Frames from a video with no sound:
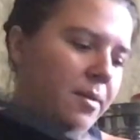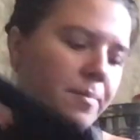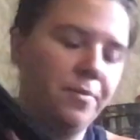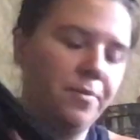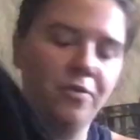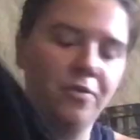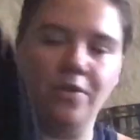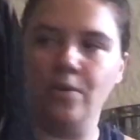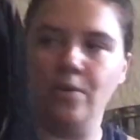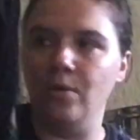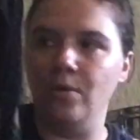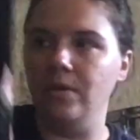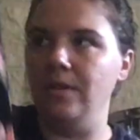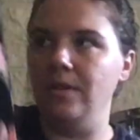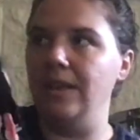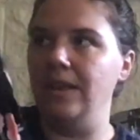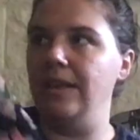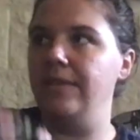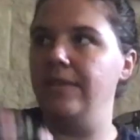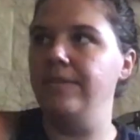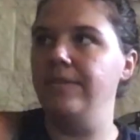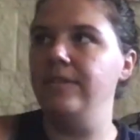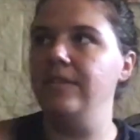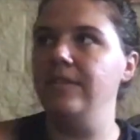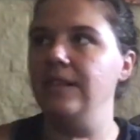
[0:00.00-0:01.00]
Three-quarter
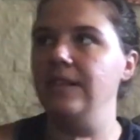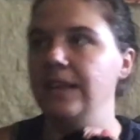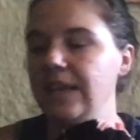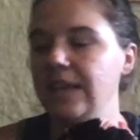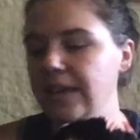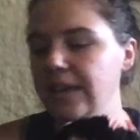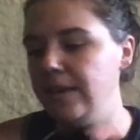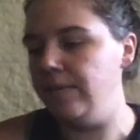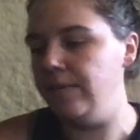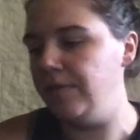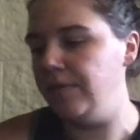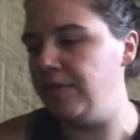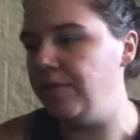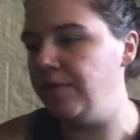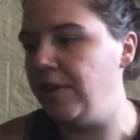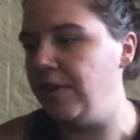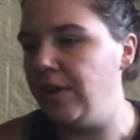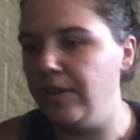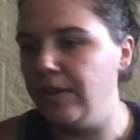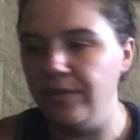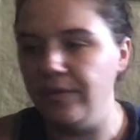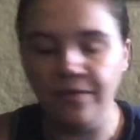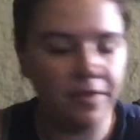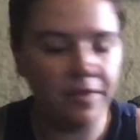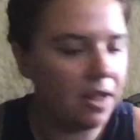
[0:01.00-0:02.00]
length sleeves, very
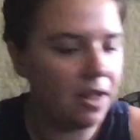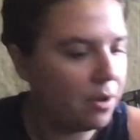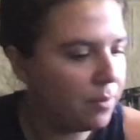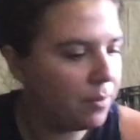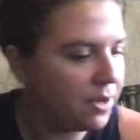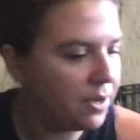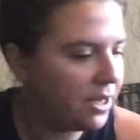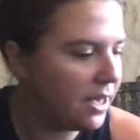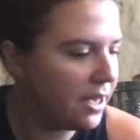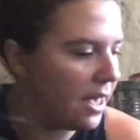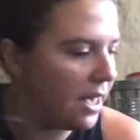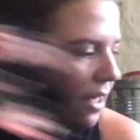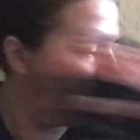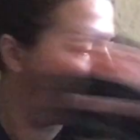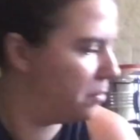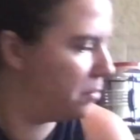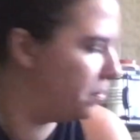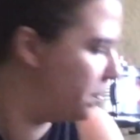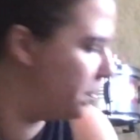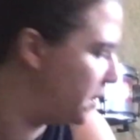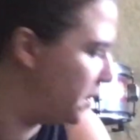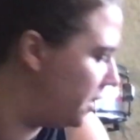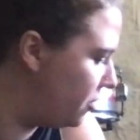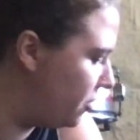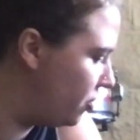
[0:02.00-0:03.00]
flowy and
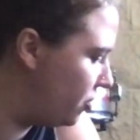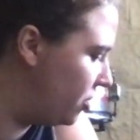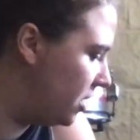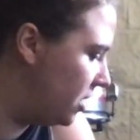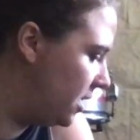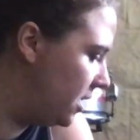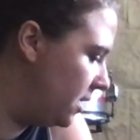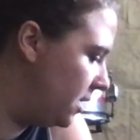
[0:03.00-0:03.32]
beachy.